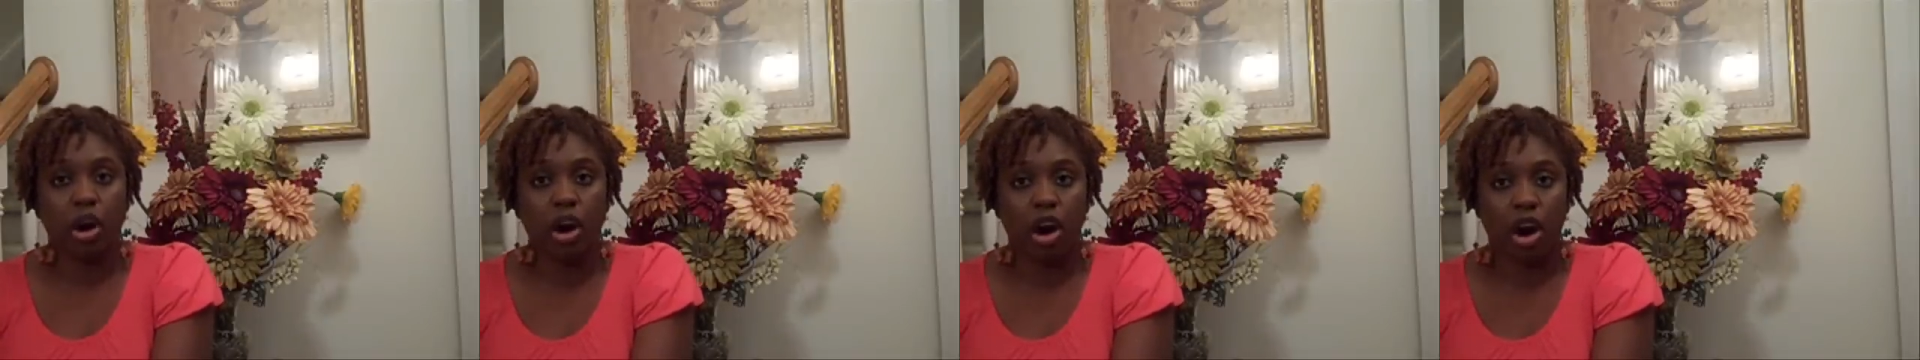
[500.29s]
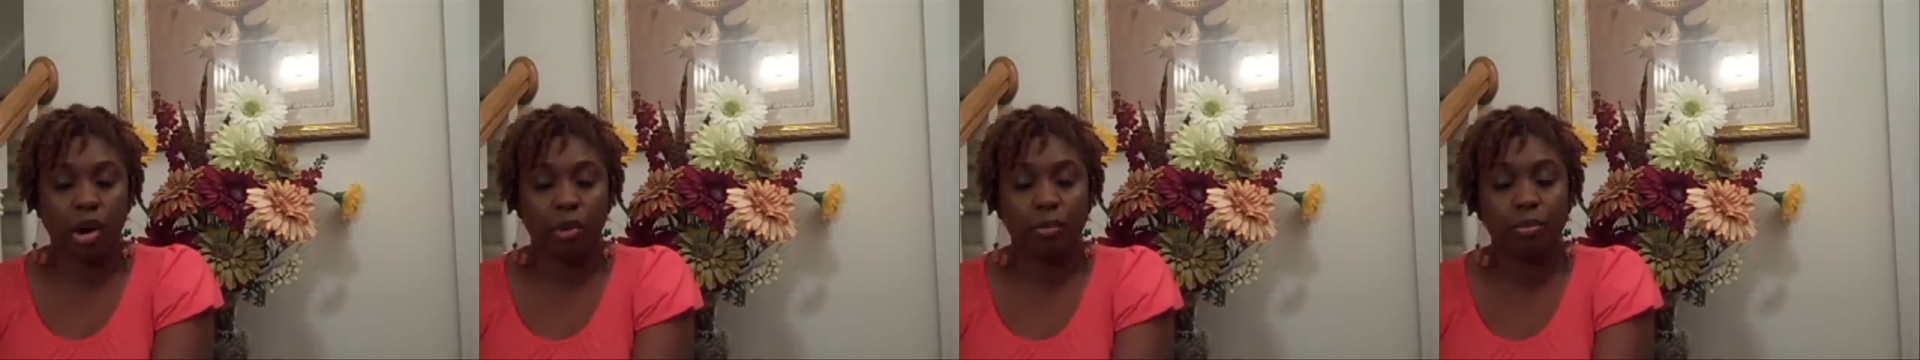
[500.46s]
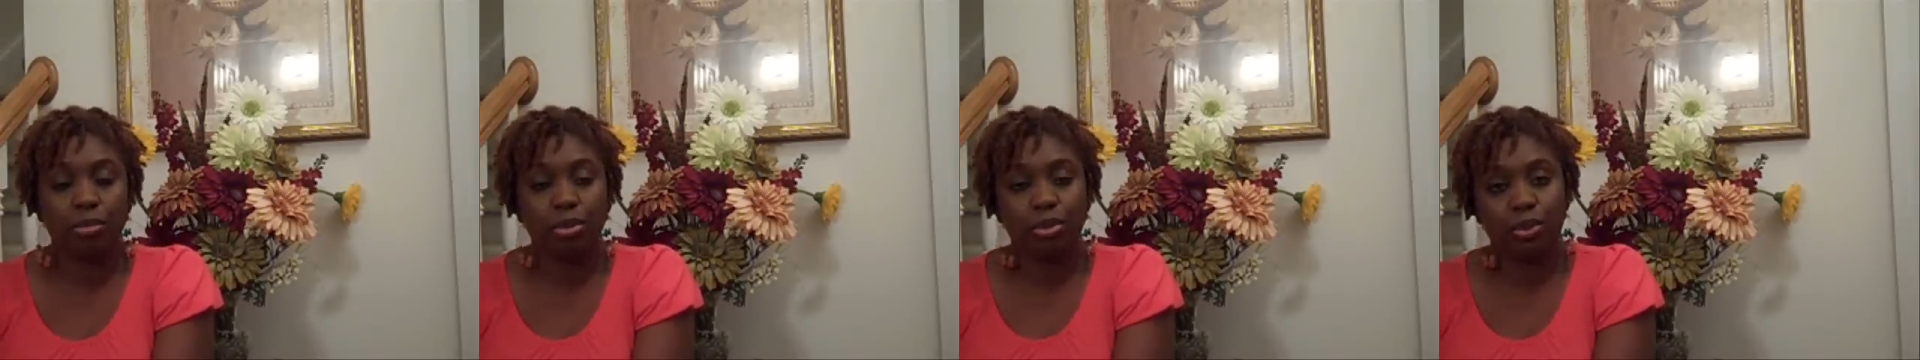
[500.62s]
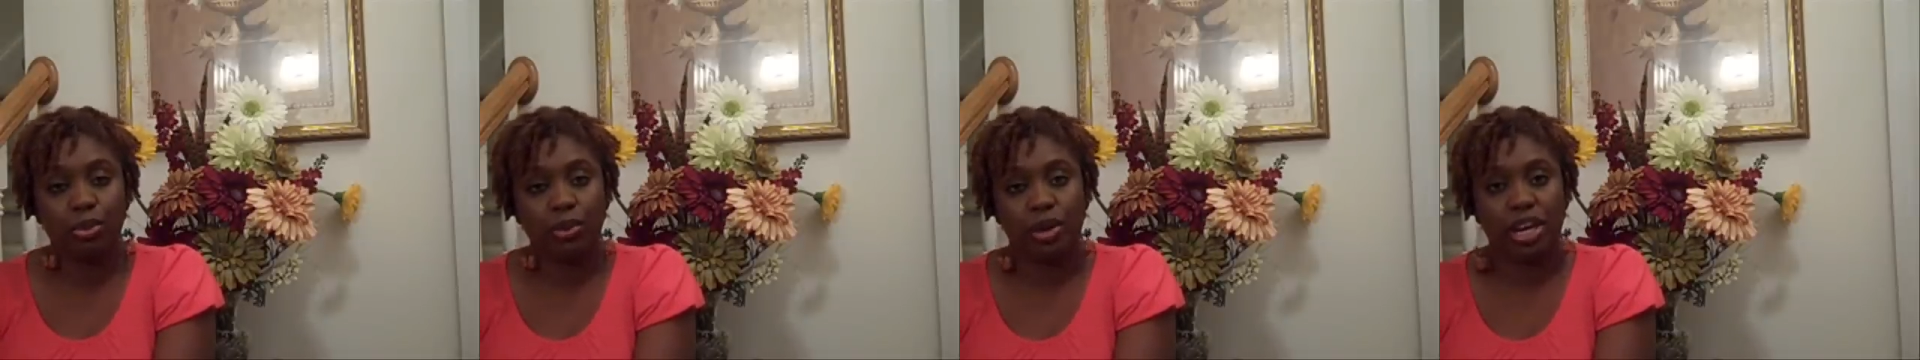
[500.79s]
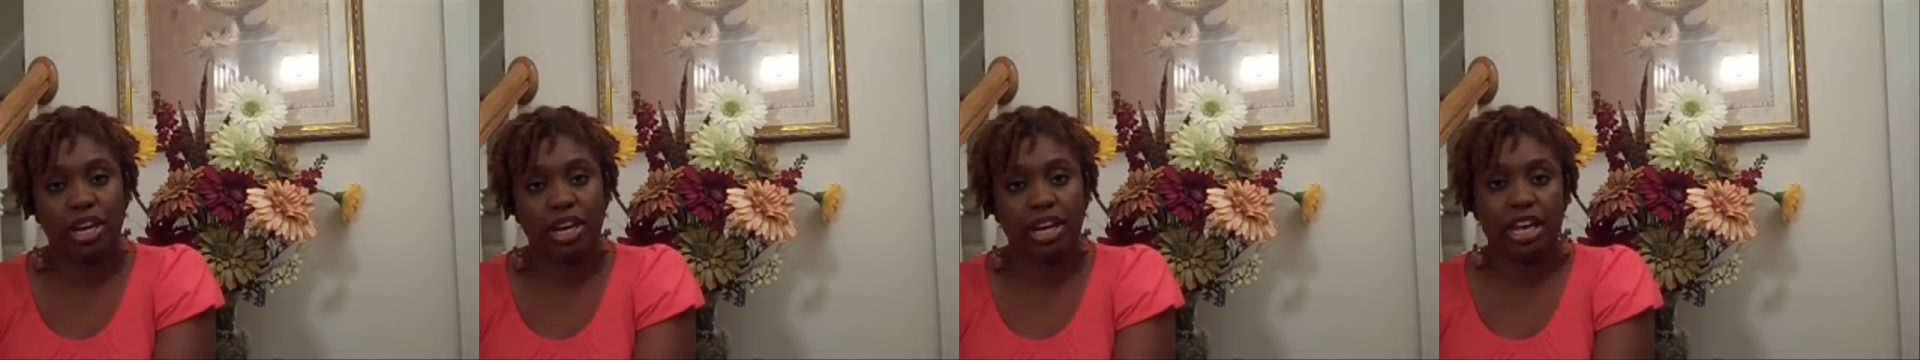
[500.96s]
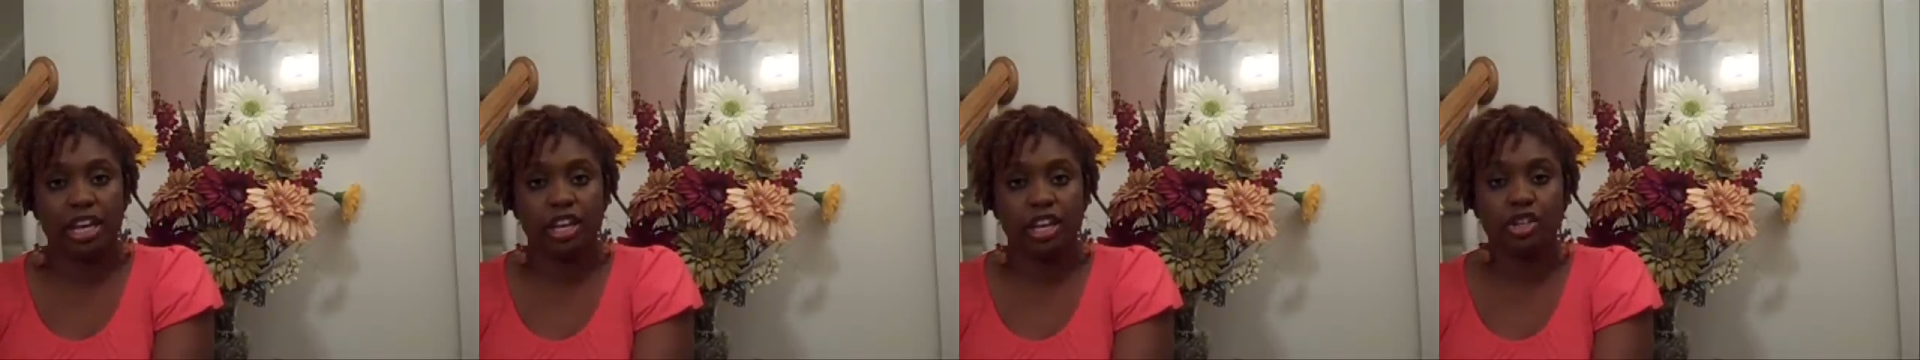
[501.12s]
are
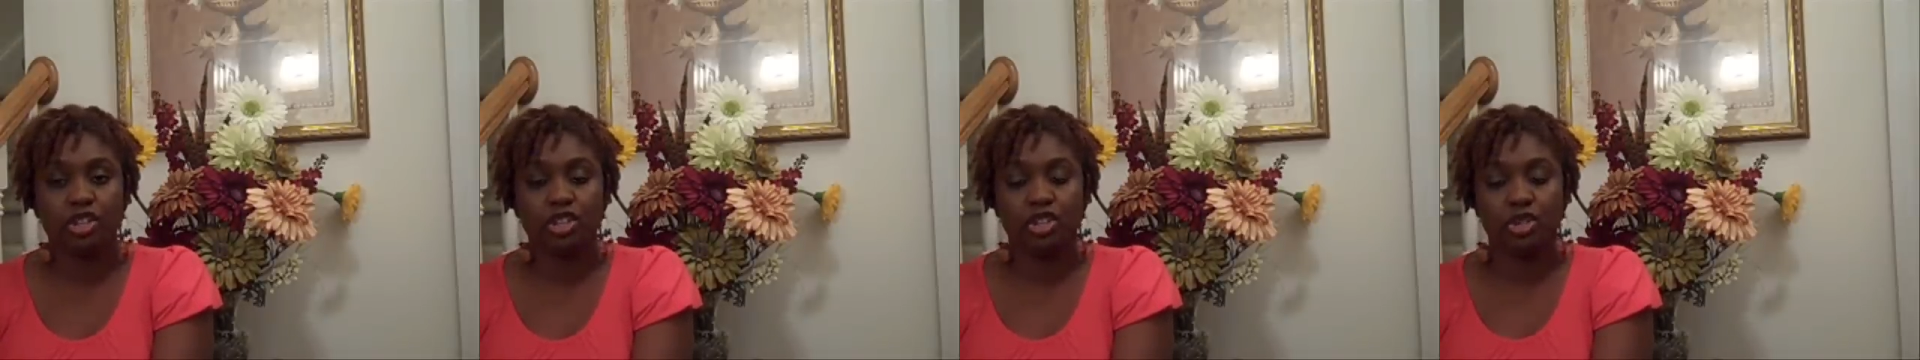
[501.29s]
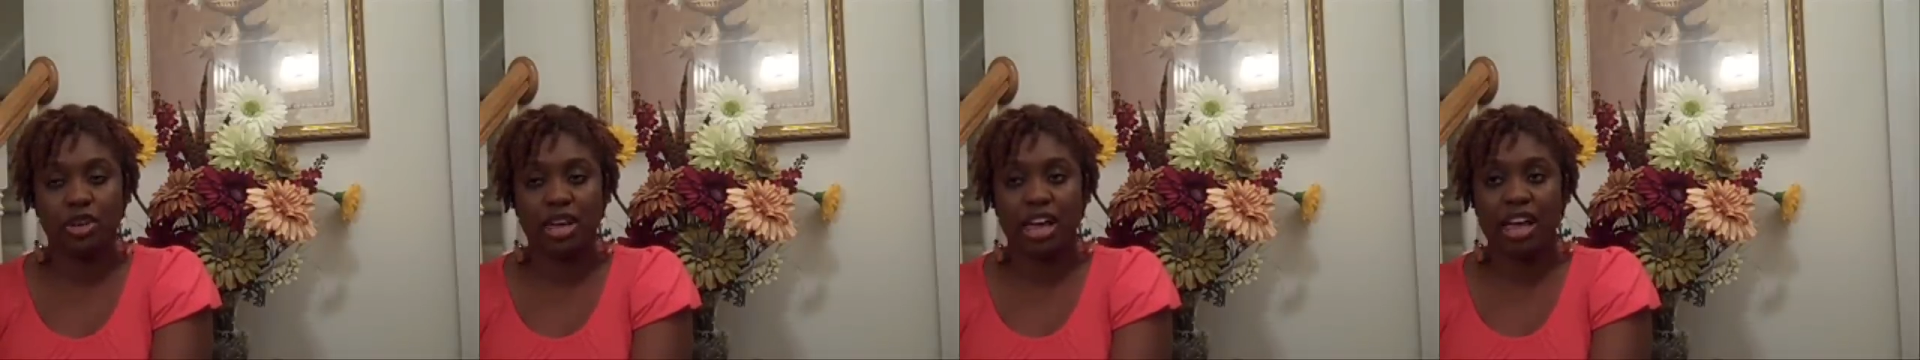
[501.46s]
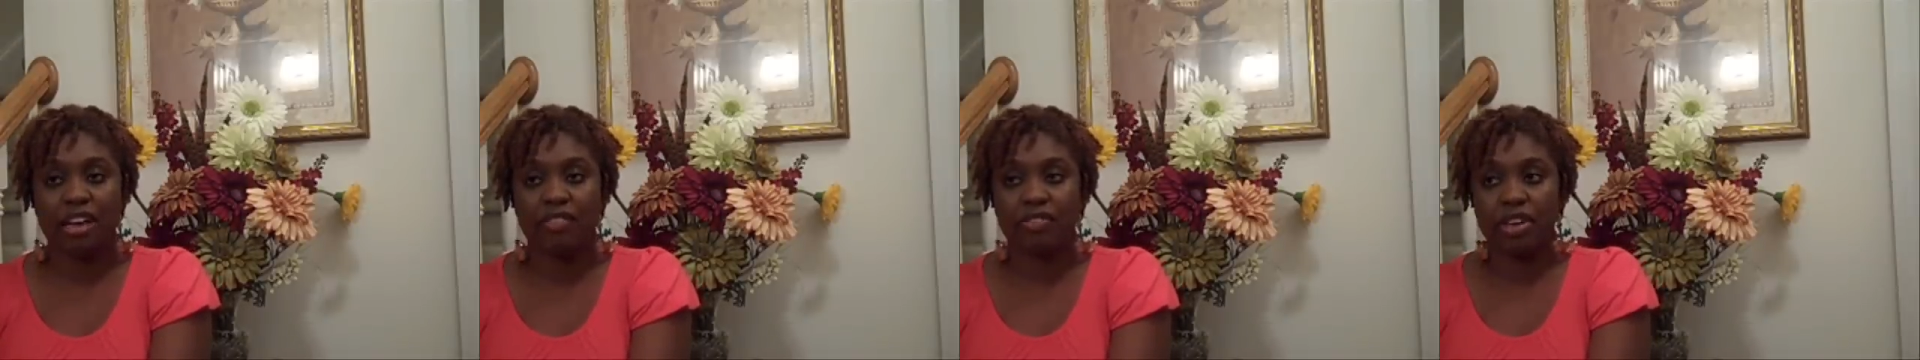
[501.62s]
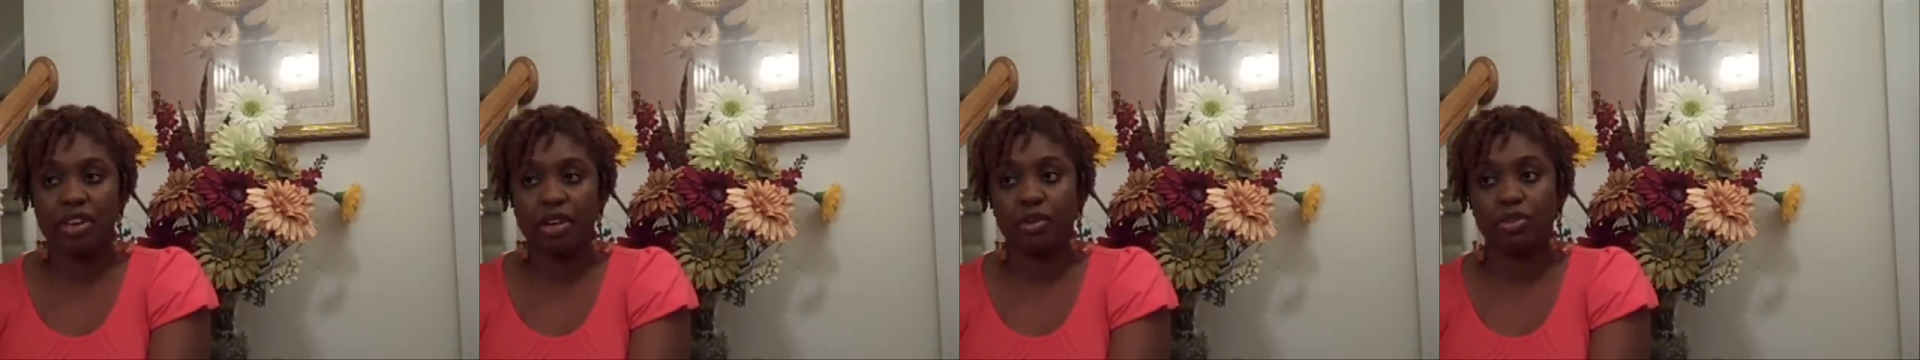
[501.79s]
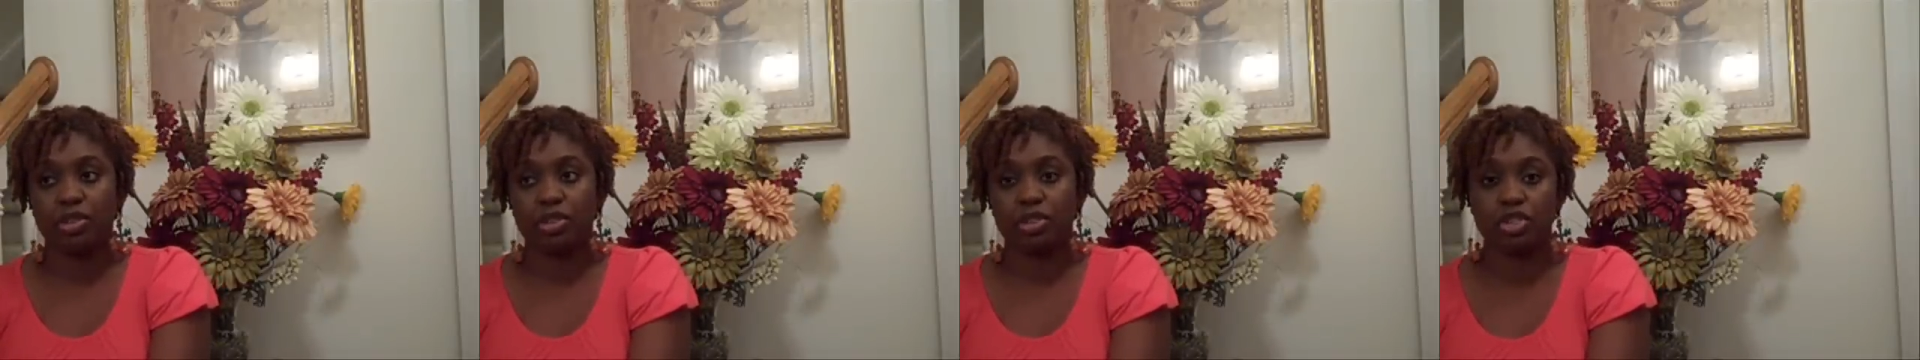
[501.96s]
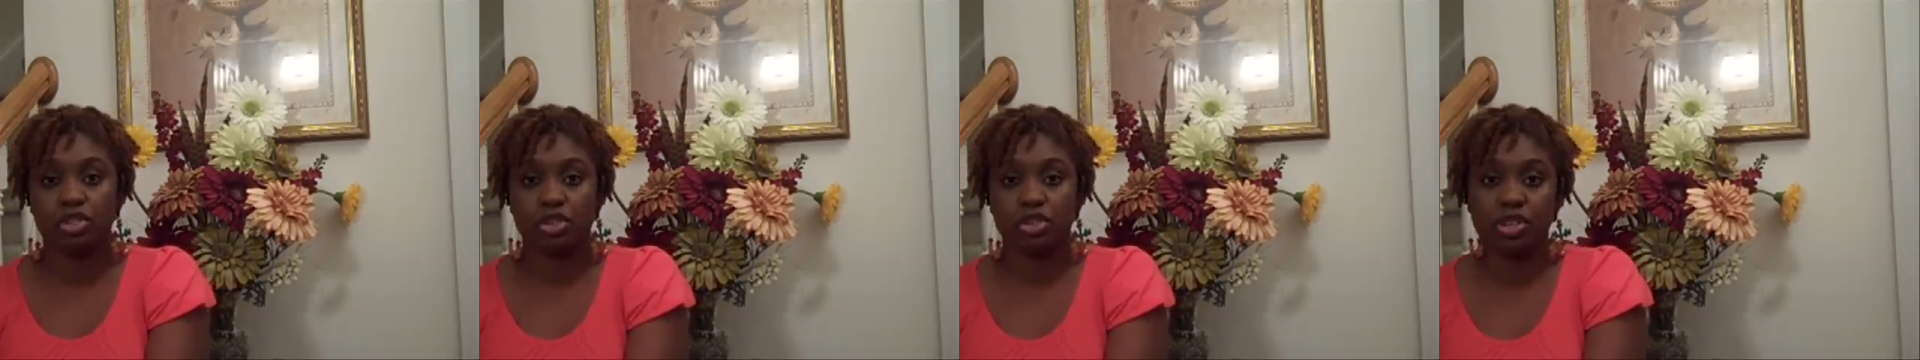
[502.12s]
employed and you do have
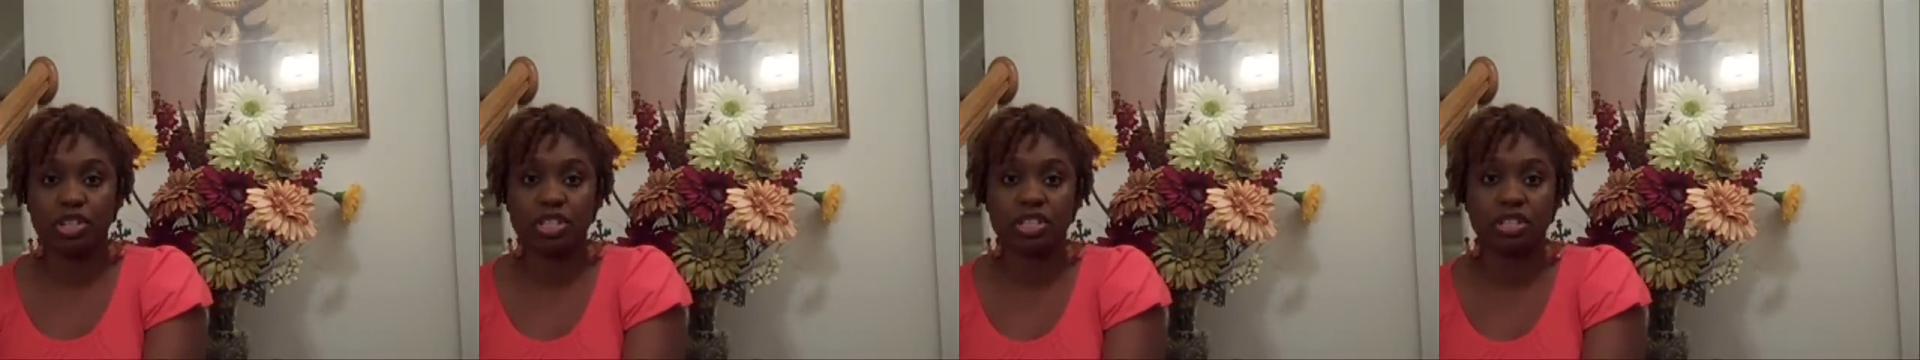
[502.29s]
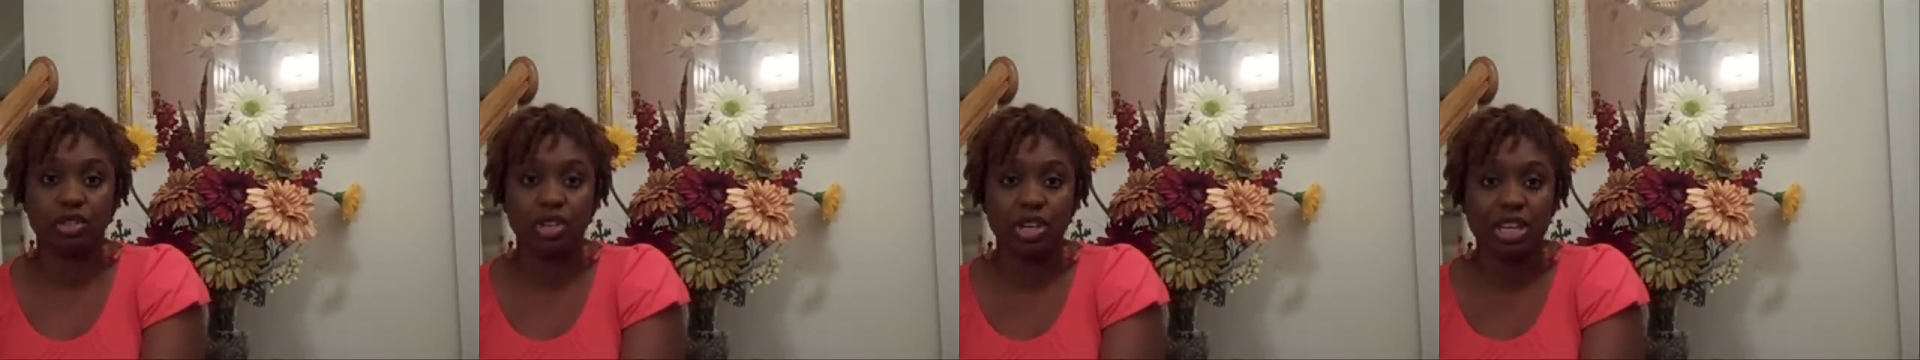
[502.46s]
health insurance,